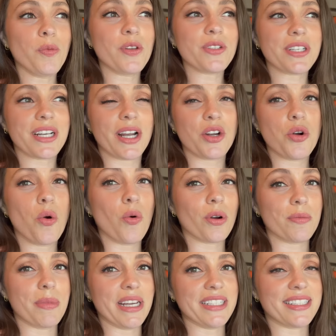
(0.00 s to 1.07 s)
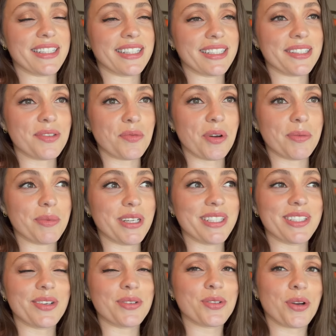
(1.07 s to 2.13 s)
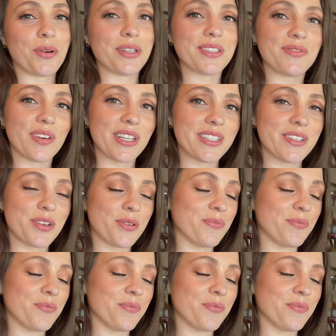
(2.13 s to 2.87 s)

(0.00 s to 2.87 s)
there's like a corn maze at this one, because those are always fun too.